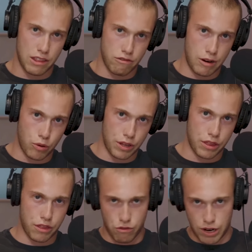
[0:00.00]

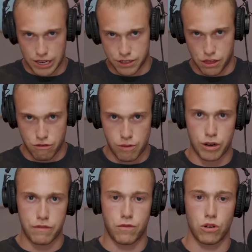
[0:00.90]
$3.3 to
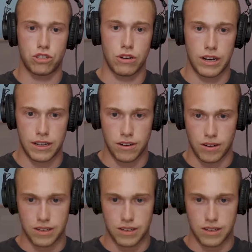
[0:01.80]
$3.4 trillion,